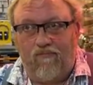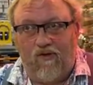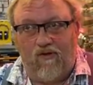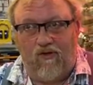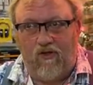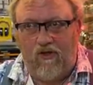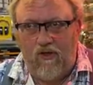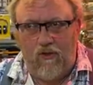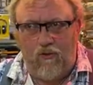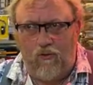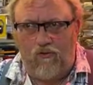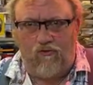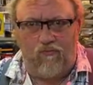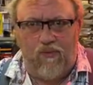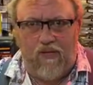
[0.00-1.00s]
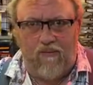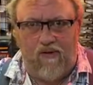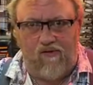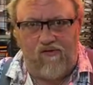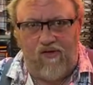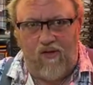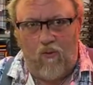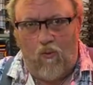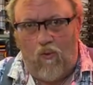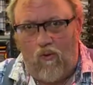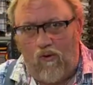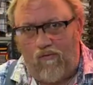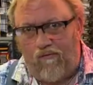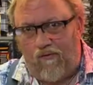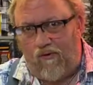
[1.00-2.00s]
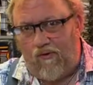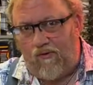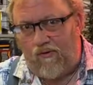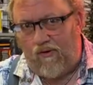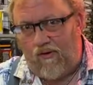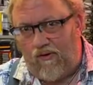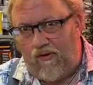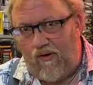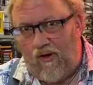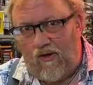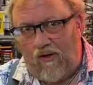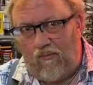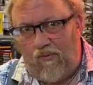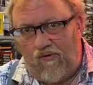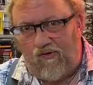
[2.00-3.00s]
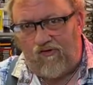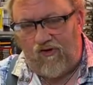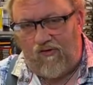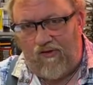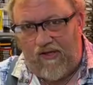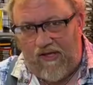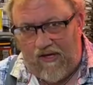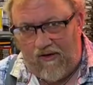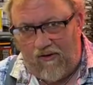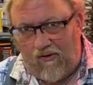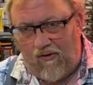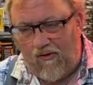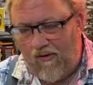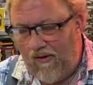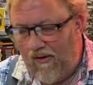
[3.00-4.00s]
huge BBC award for Young Musician of the Year,